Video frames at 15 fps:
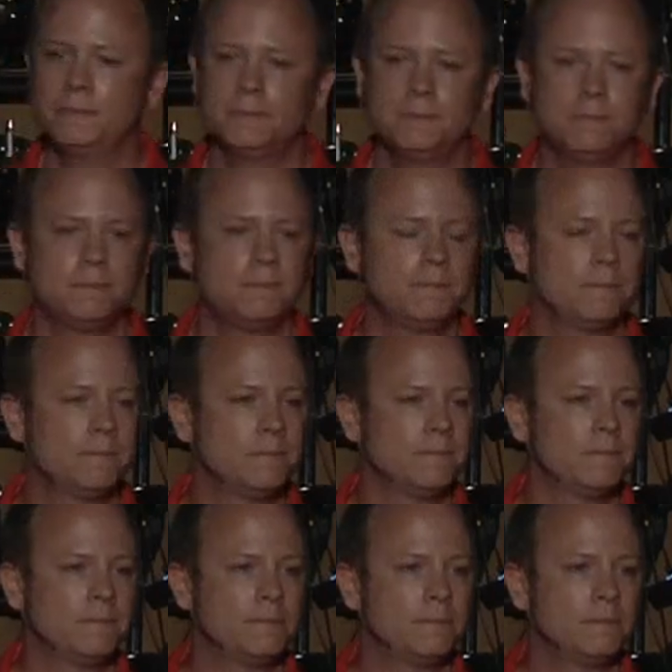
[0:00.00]

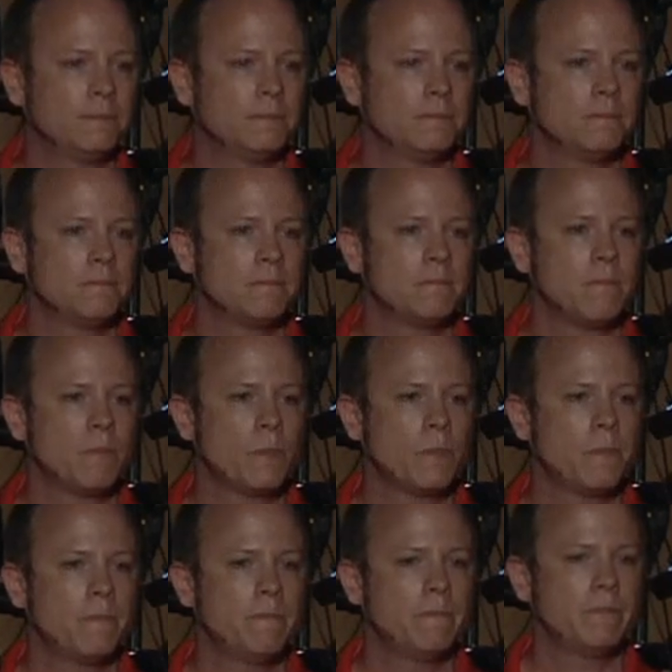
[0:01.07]

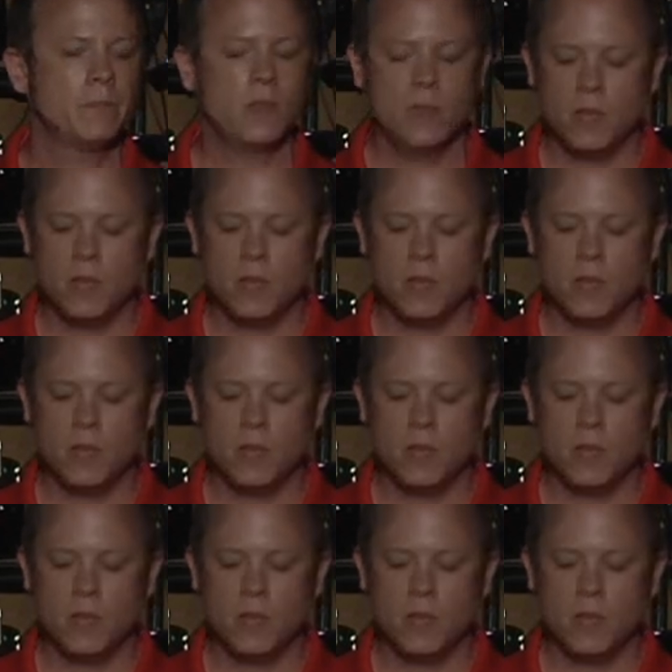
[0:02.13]
(silence)